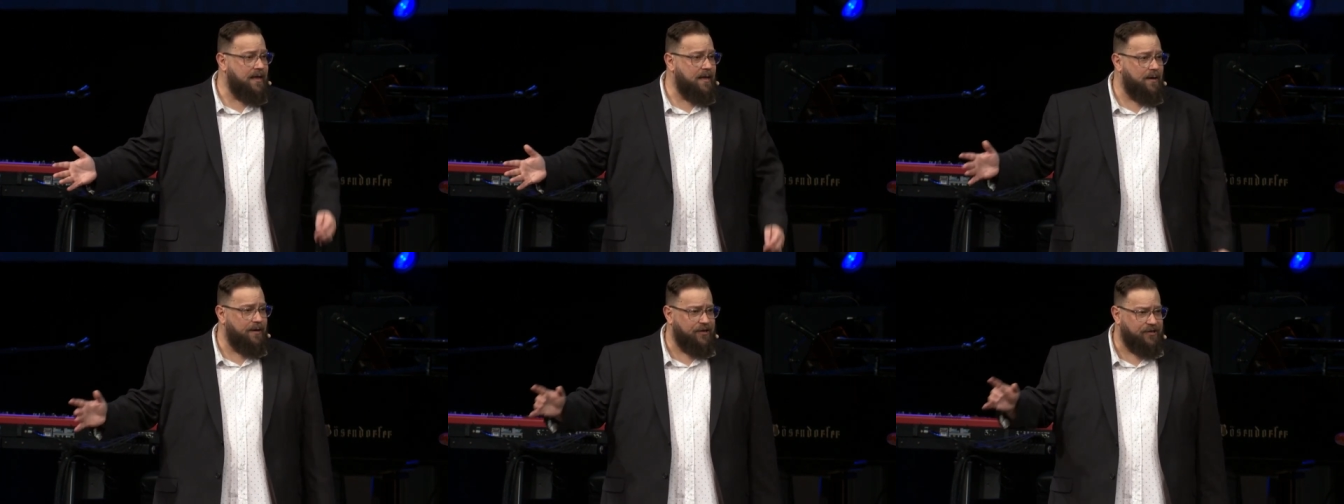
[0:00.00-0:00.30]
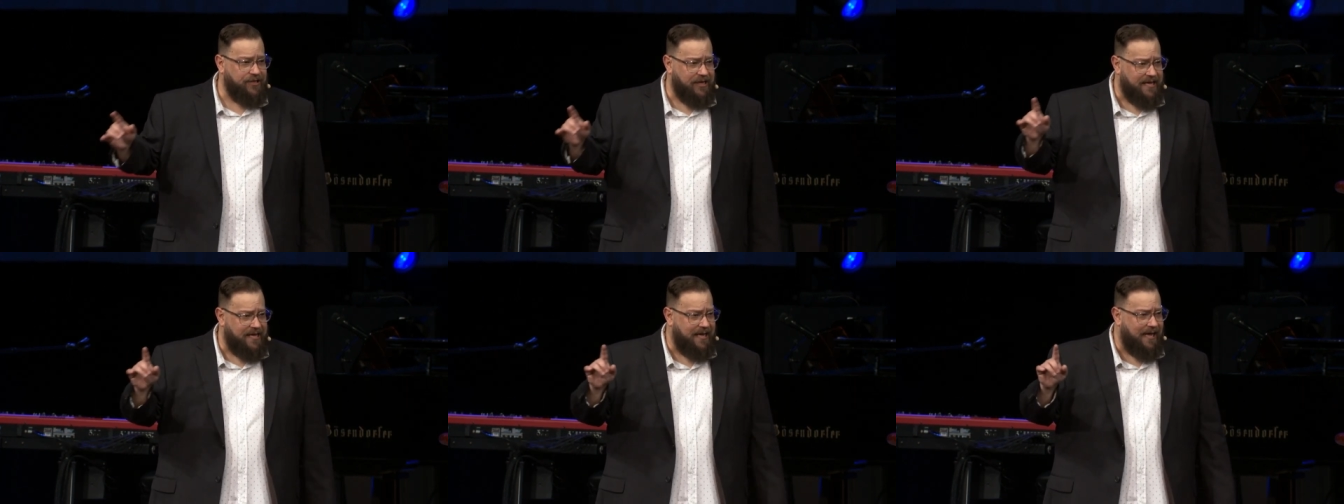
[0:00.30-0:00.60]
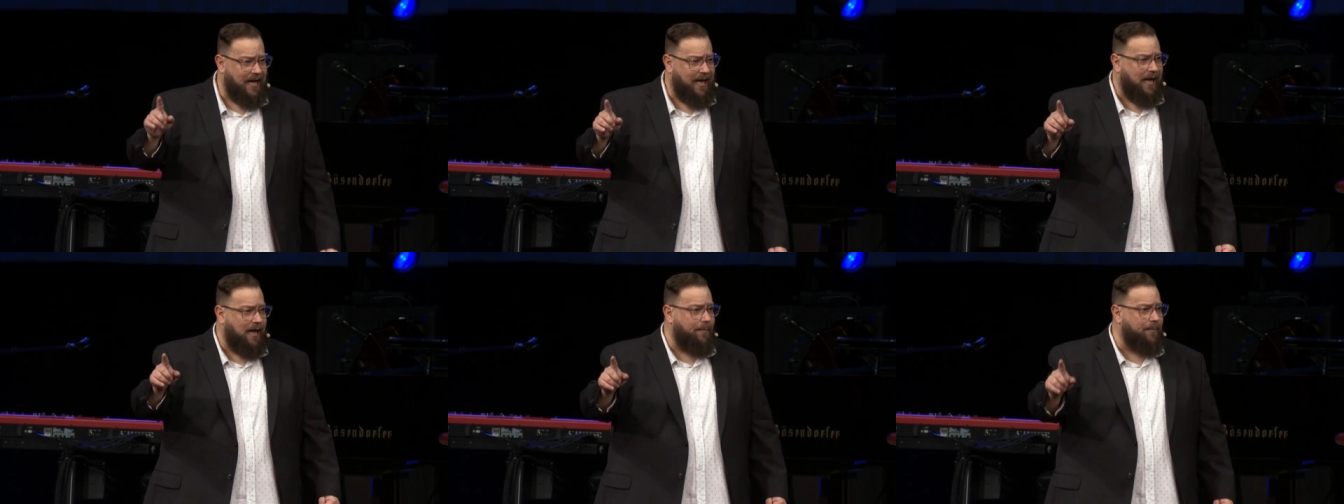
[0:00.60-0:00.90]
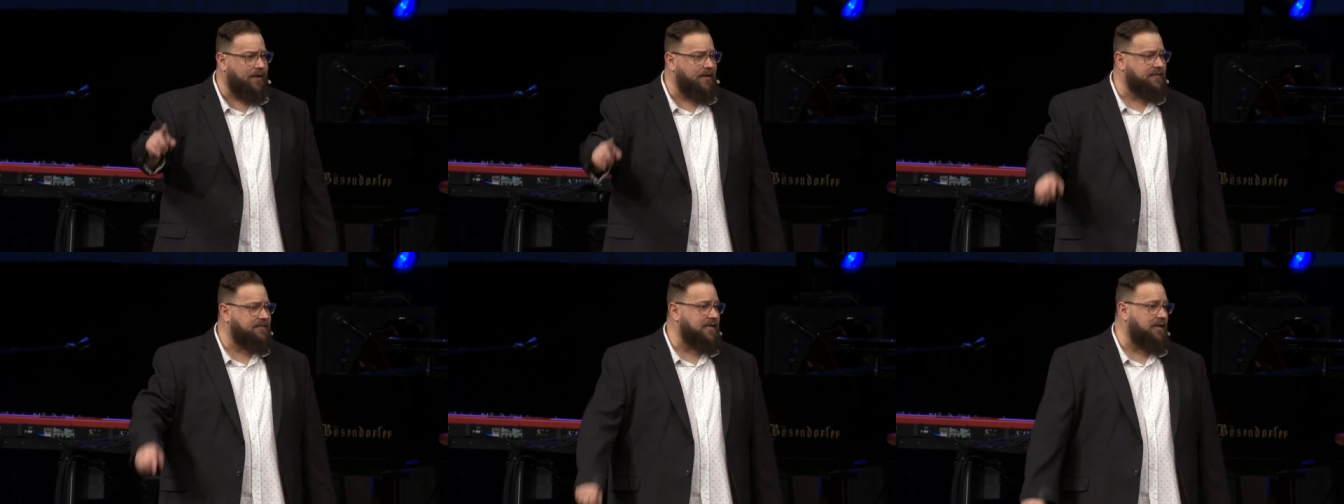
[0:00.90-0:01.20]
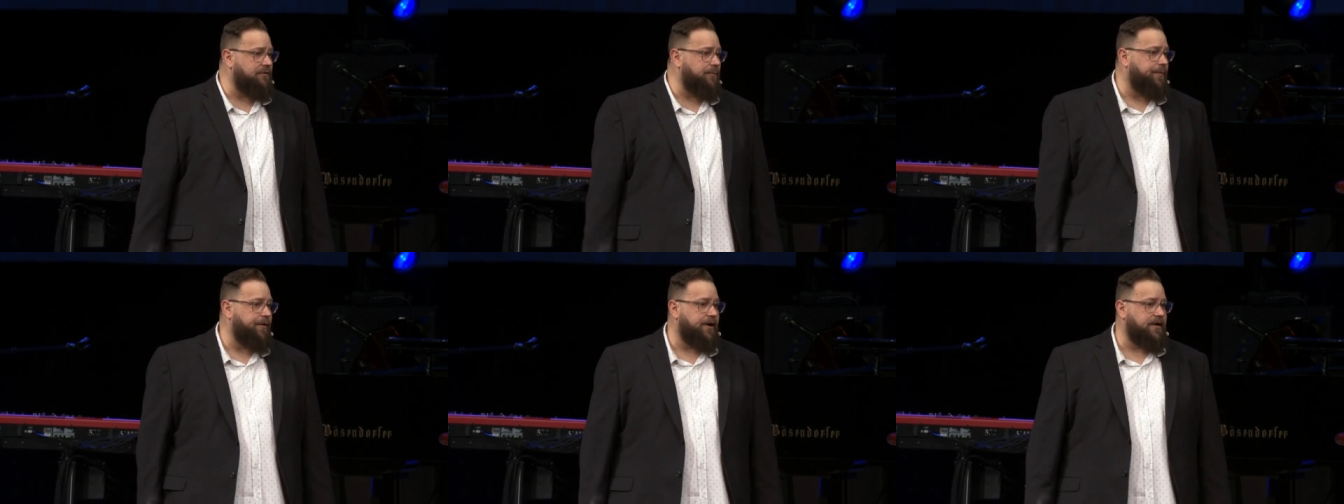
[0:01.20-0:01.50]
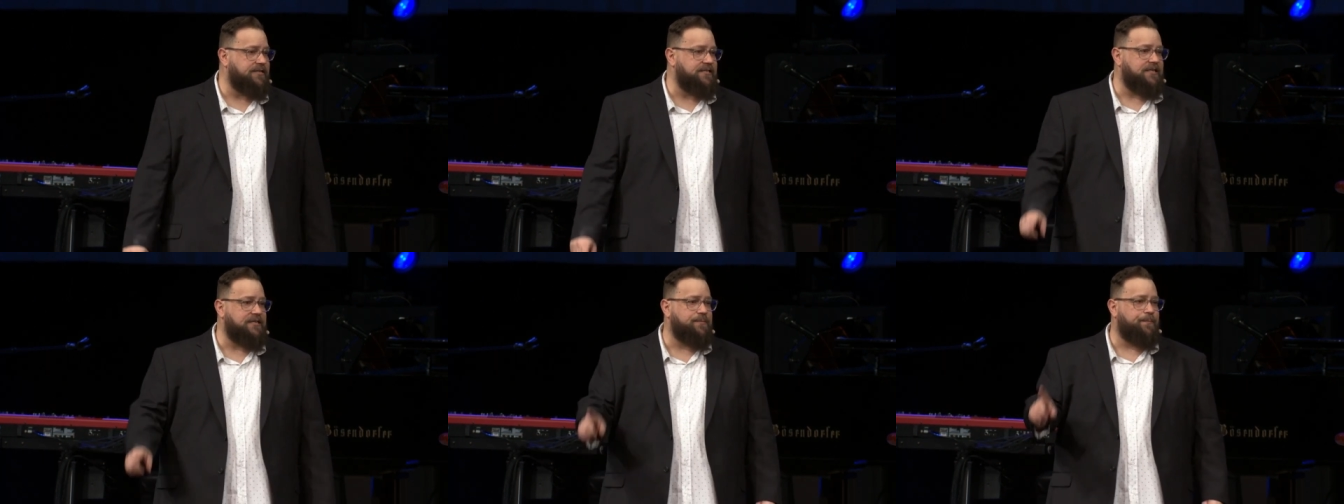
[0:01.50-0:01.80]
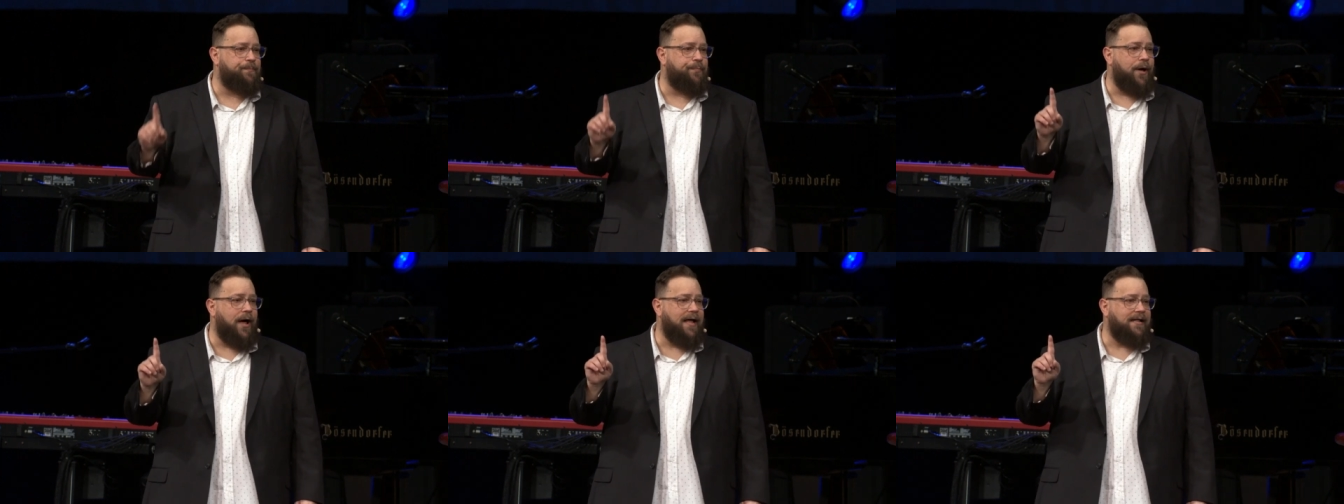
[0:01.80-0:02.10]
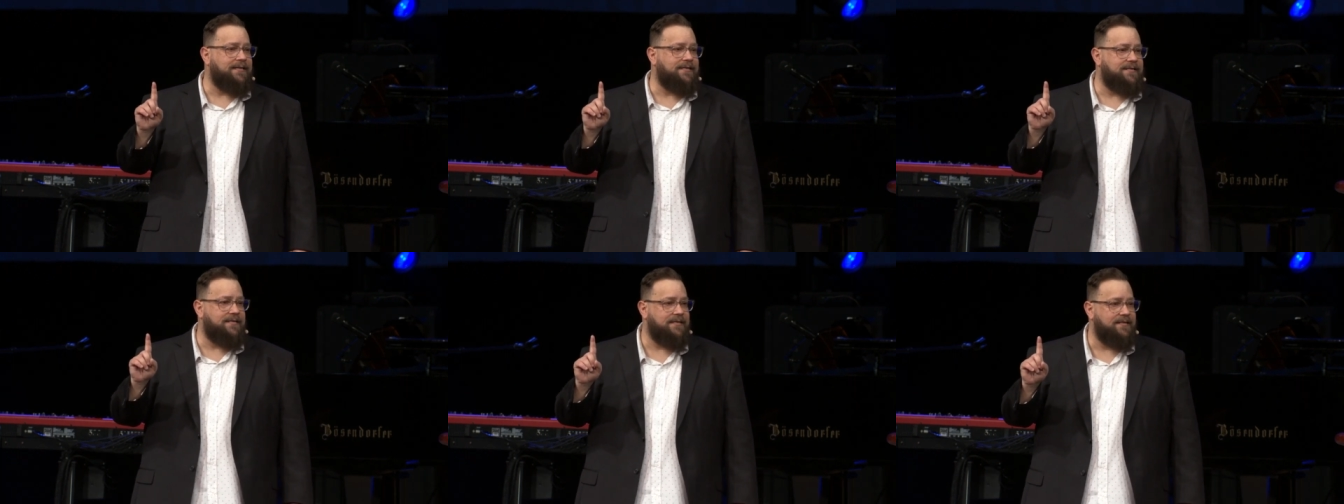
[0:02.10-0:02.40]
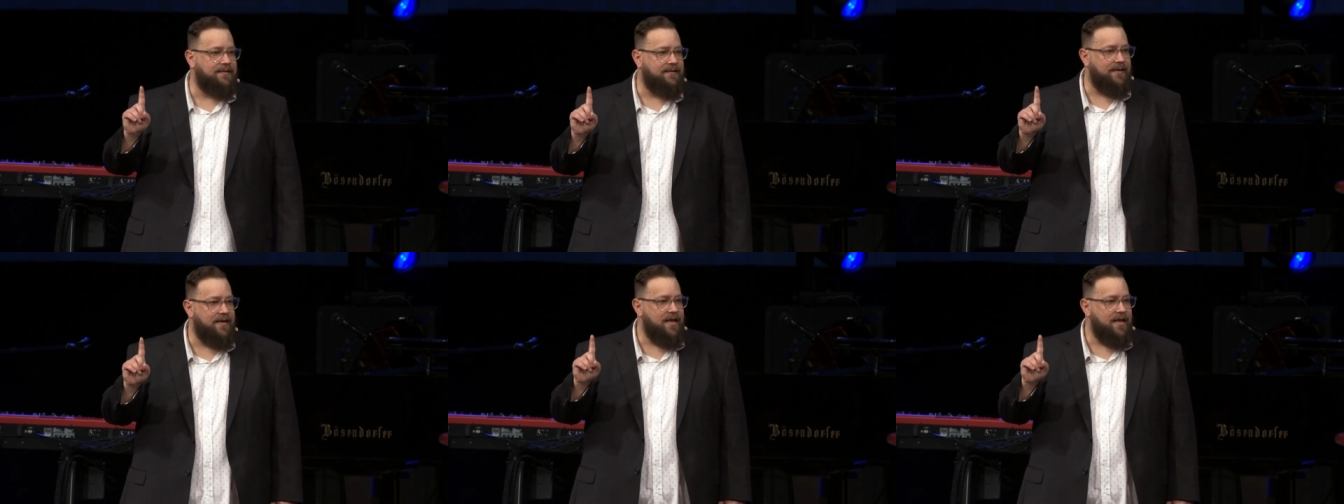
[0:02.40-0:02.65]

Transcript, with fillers: There's a comma instead of a period. It says, but